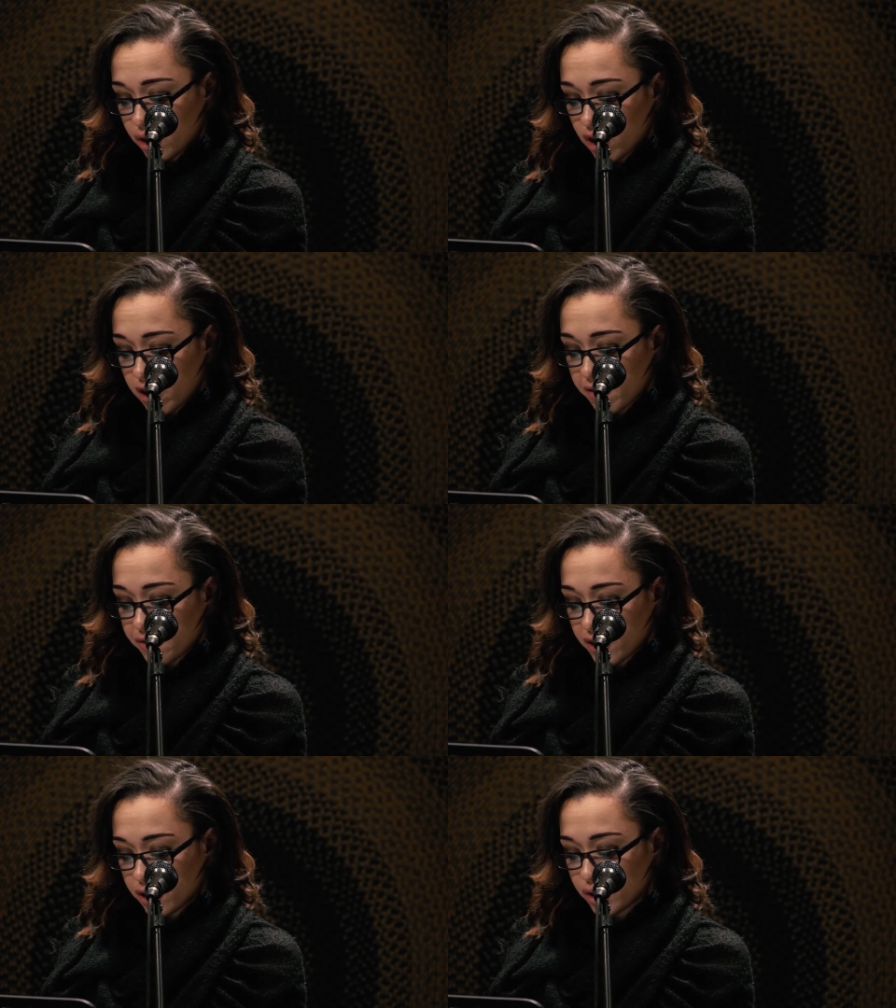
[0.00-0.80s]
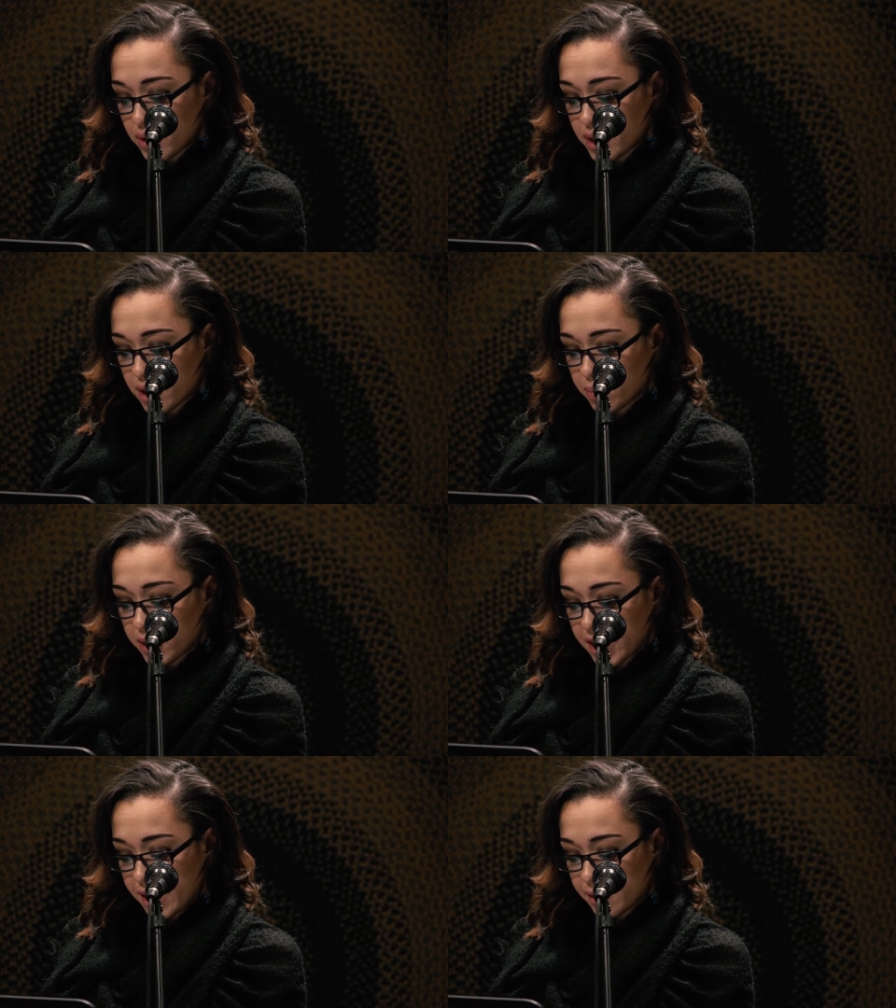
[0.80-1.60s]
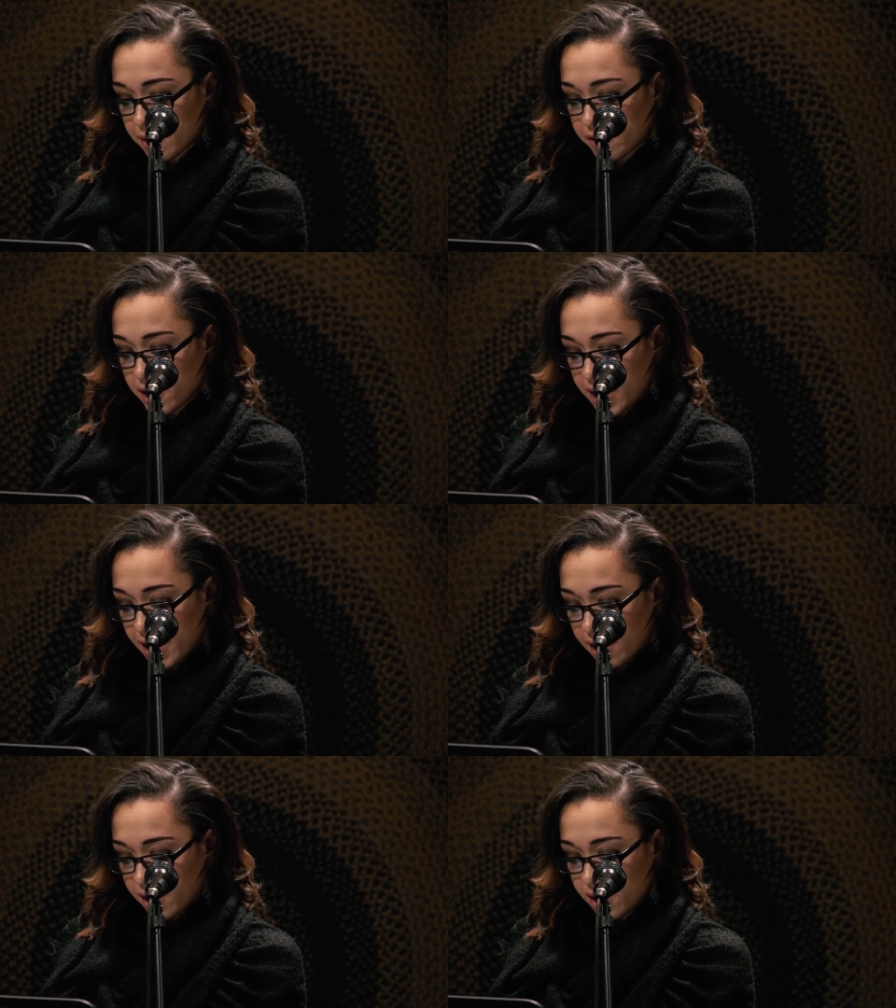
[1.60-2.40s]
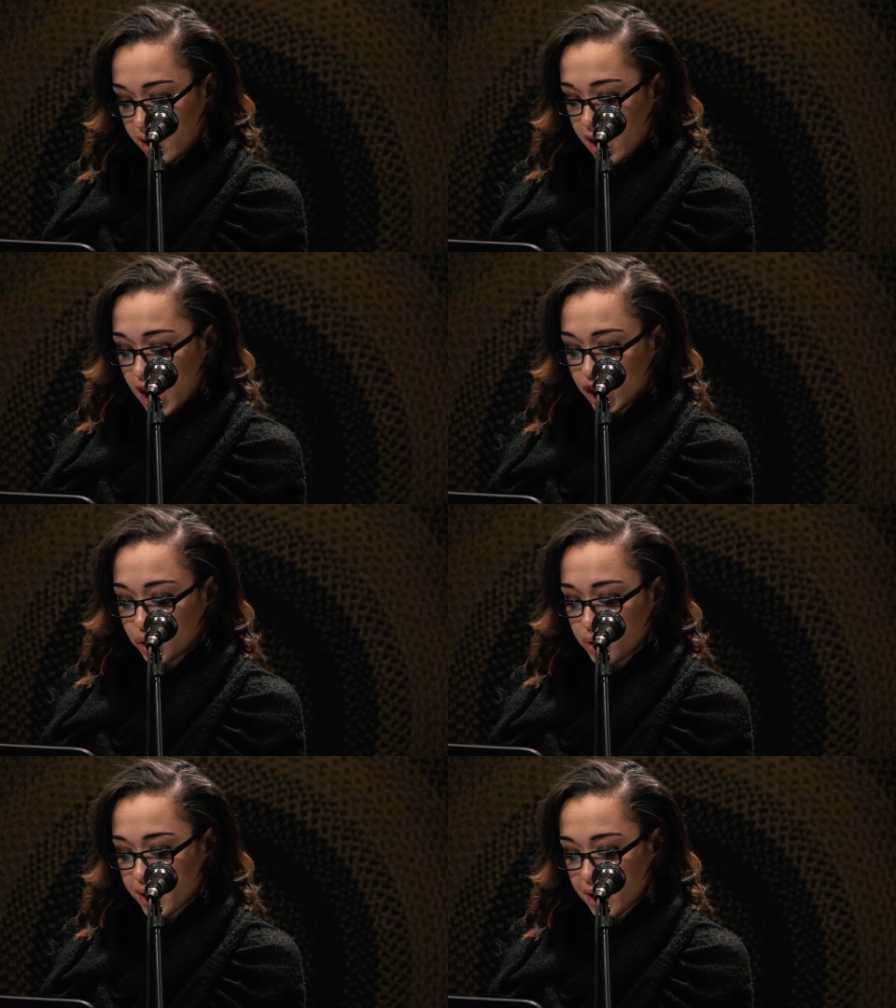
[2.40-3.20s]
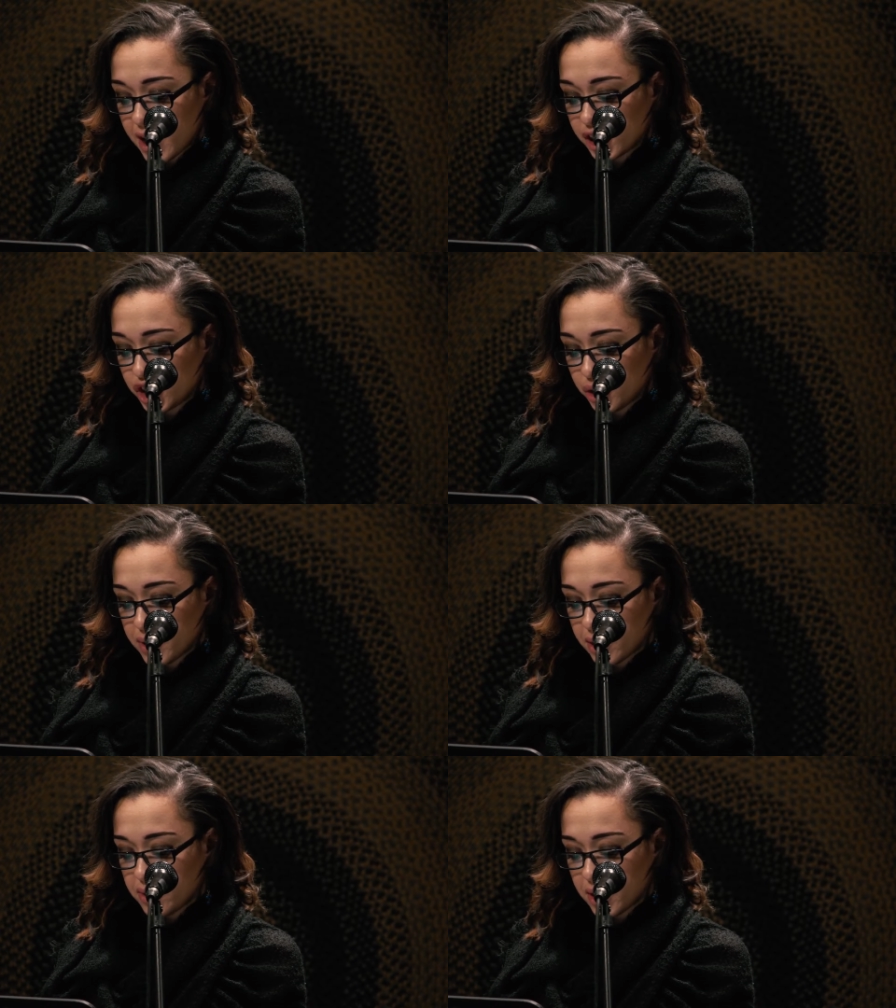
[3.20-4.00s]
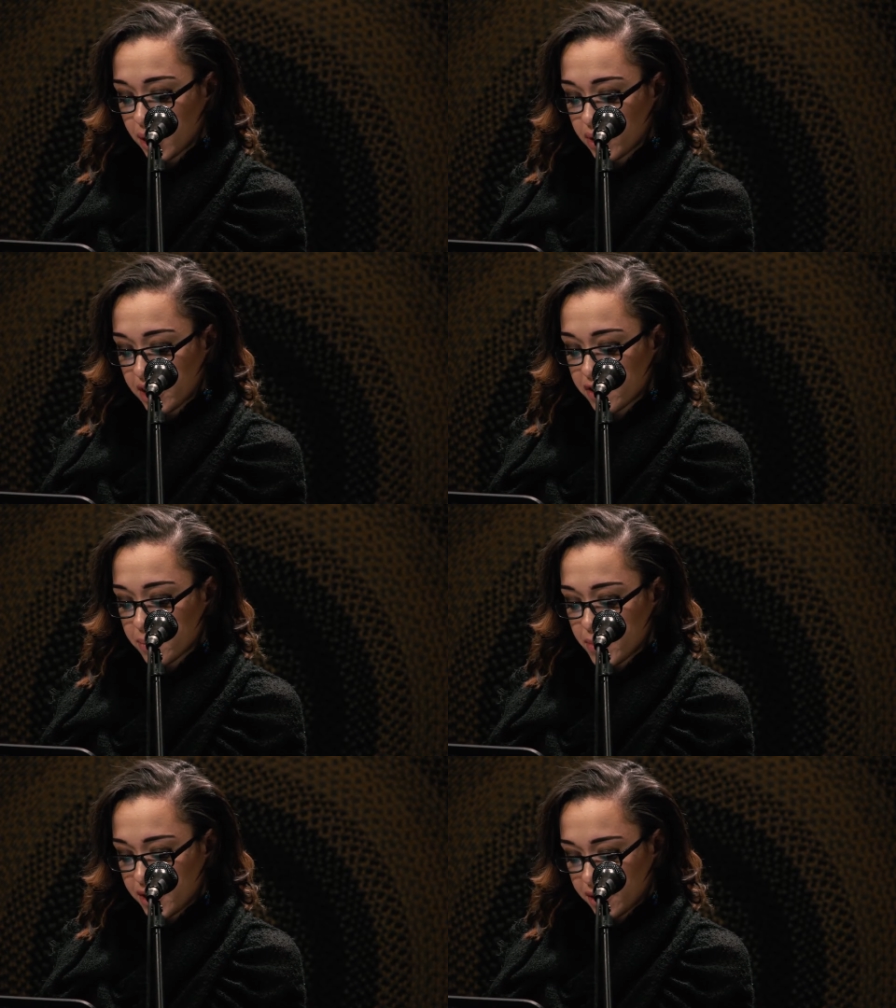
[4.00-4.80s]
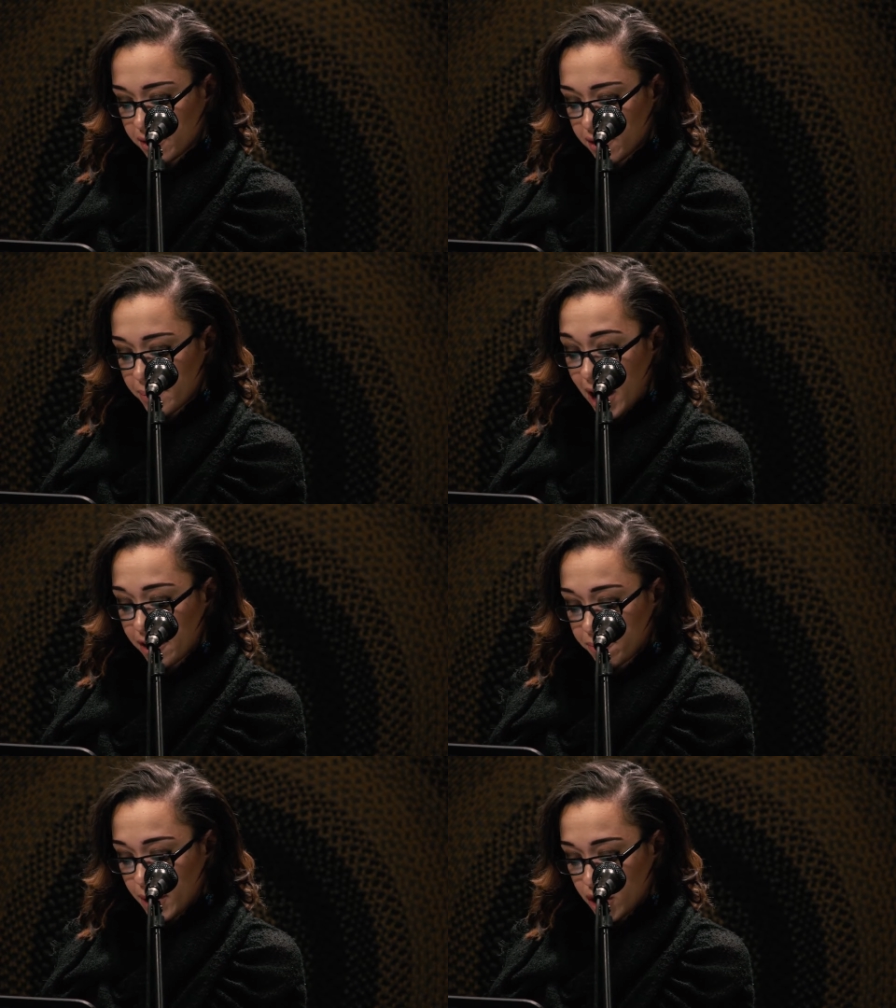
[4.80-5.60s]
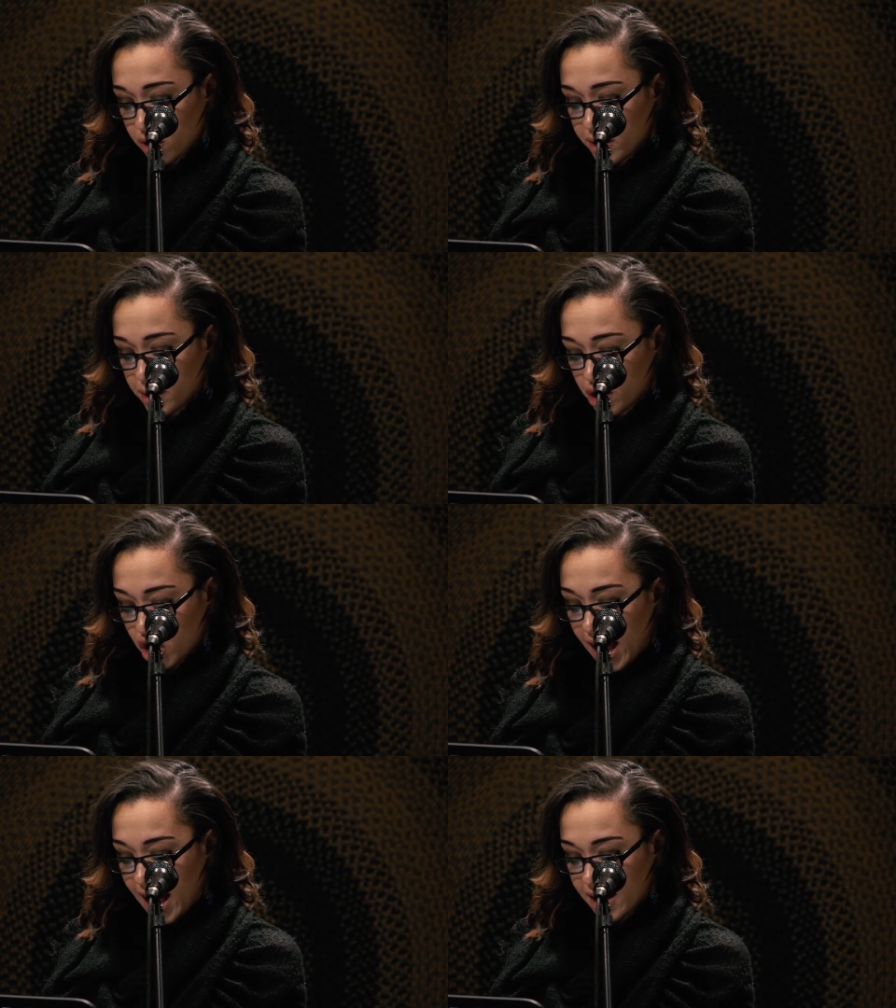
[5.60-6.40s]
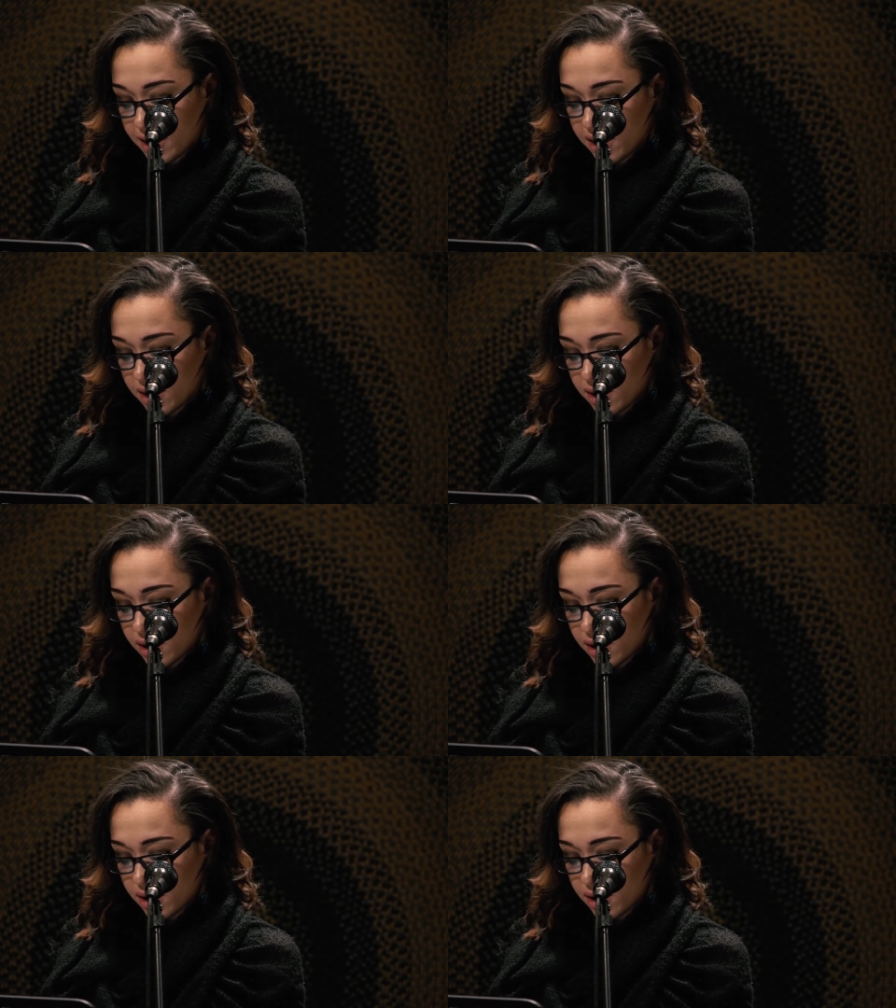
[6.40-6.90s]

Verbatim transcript: Nora fiddled with the split ends of her hair, a sure sign she was losing whatever minuscule amount of patience she had.